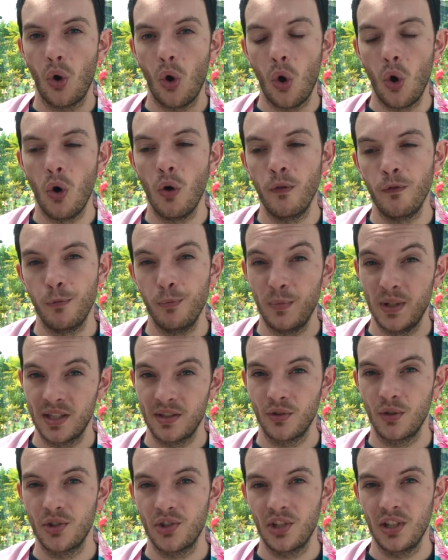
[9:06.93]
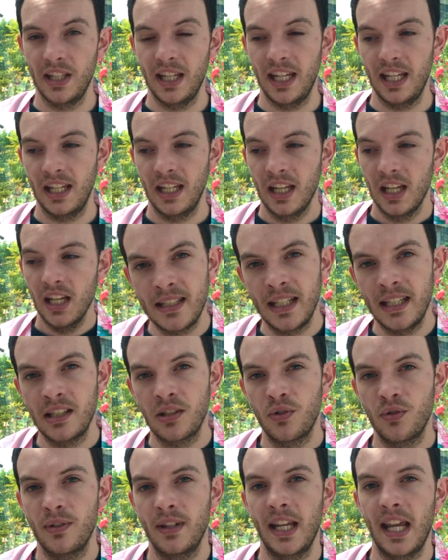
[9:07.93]
of misogyny
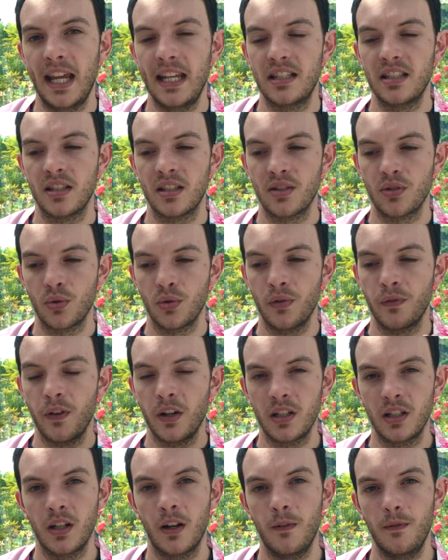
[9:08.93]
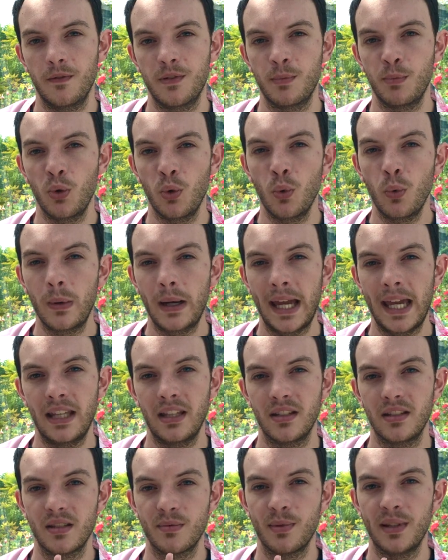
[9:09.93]
did create a sort of uncomfortable
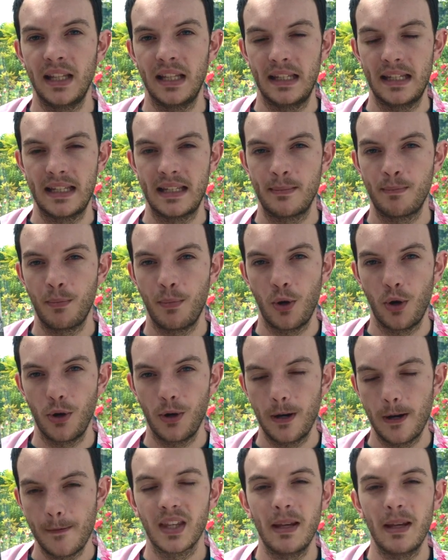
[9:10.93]
awareness within this book.